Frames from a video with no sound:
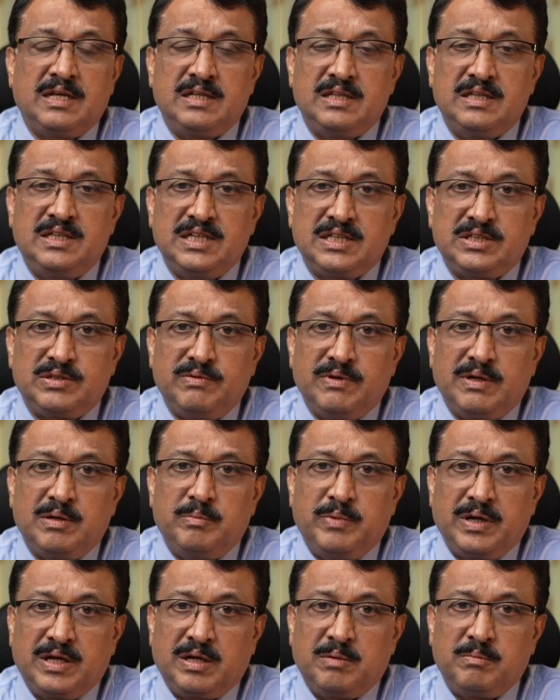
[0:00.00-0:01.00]
this will
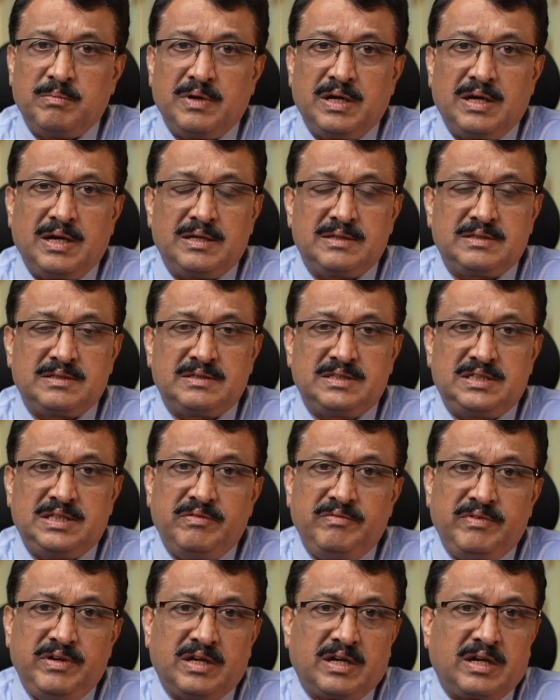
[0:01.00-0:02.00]
become a
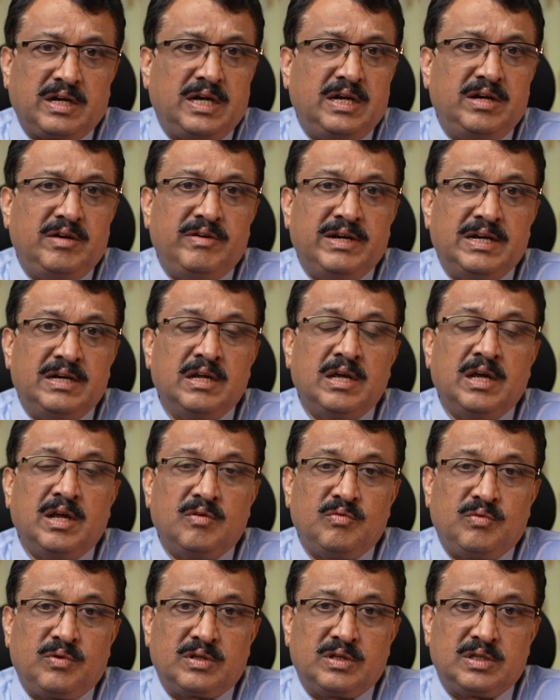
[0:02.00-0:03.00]
severe headwind
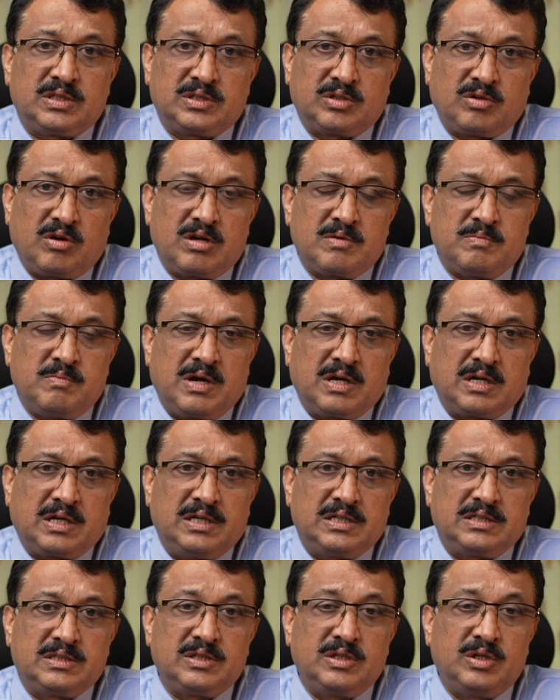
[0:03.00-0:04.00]
for the stock
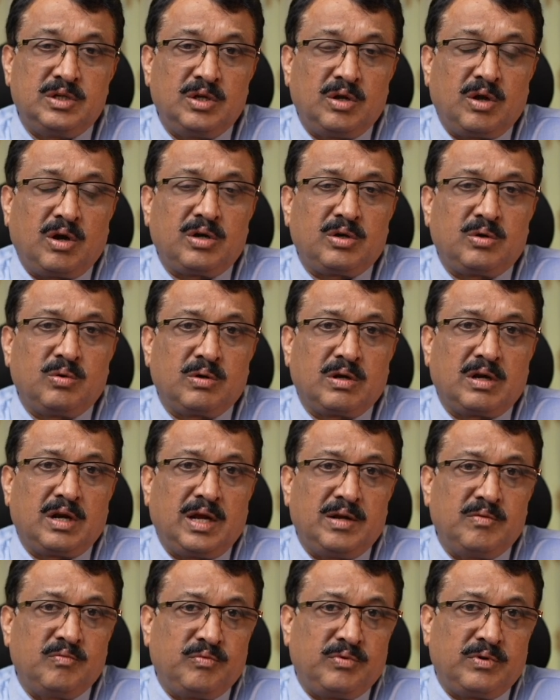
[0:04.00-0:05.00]
markets not to
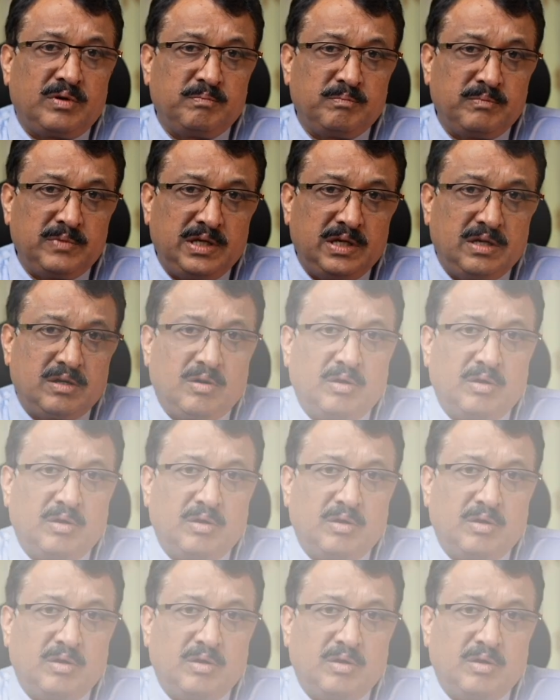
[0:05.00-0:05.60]
climb for here